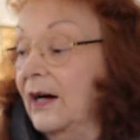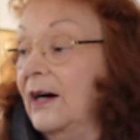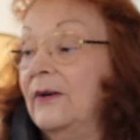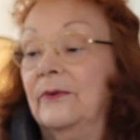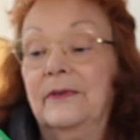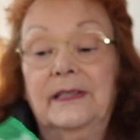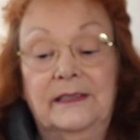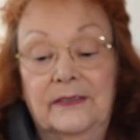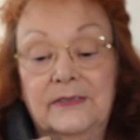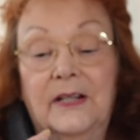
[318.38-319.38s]
Oh, and
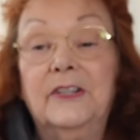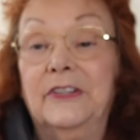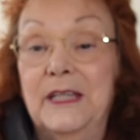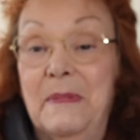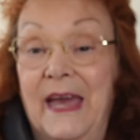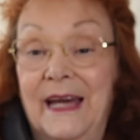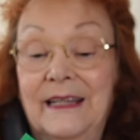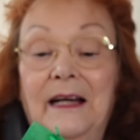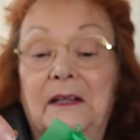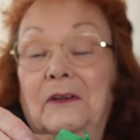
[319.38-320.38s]
here's our goodie
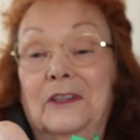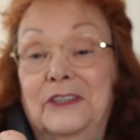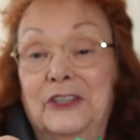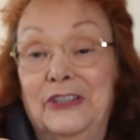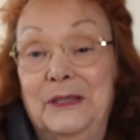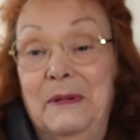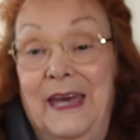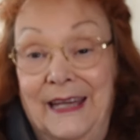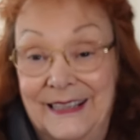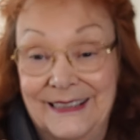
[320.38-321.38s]
bag. I call it the goodie
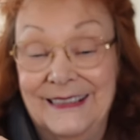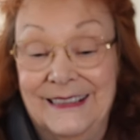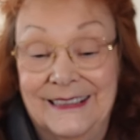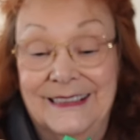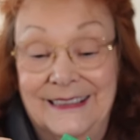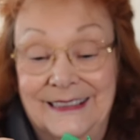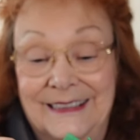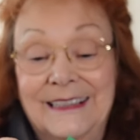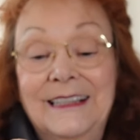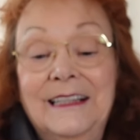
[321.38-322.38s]
bag.
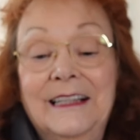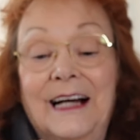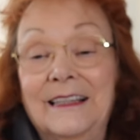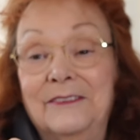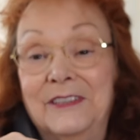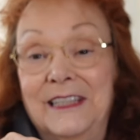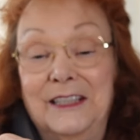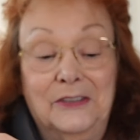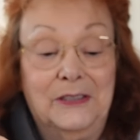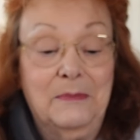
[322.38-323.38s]
I love to get
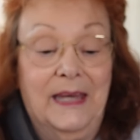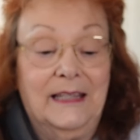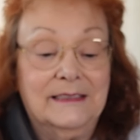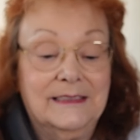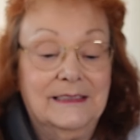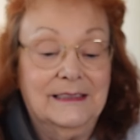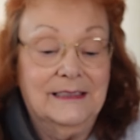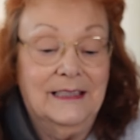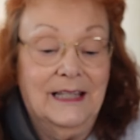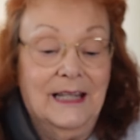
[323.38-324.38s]
goodie bags.
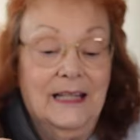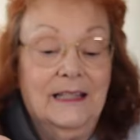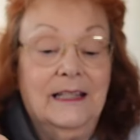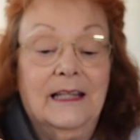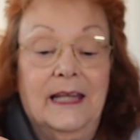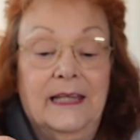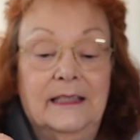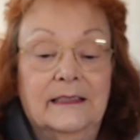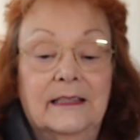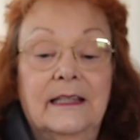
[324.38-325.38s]

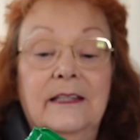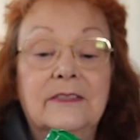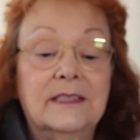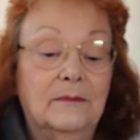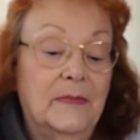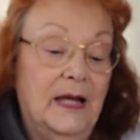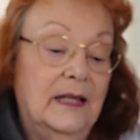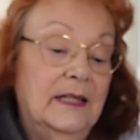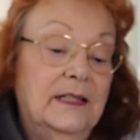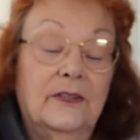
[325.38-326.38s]
And here's some
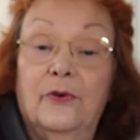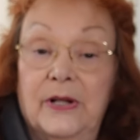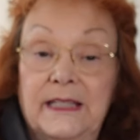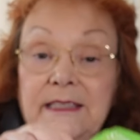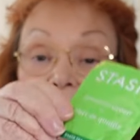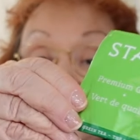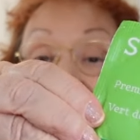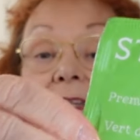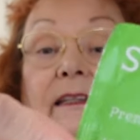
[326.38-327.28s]
green tea.